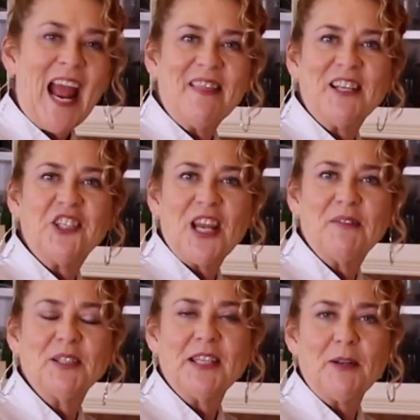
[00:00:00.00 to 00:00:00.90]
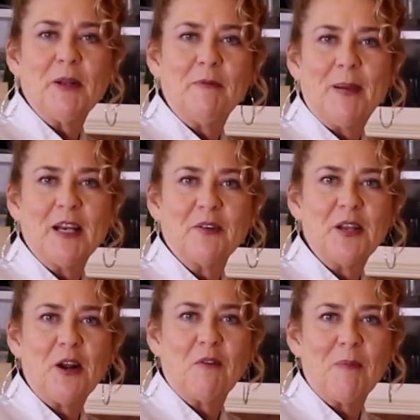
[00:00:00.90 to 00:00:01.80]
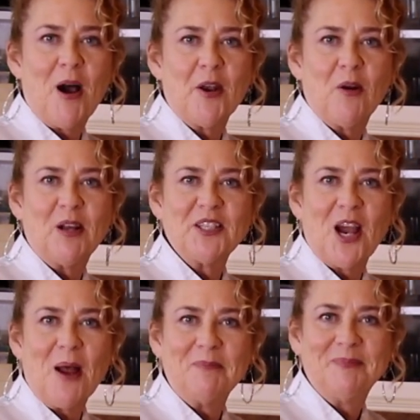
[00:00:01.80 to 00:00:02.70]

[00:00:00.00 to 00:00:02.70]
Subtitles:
and then shave a little bit of pecorino romano on top.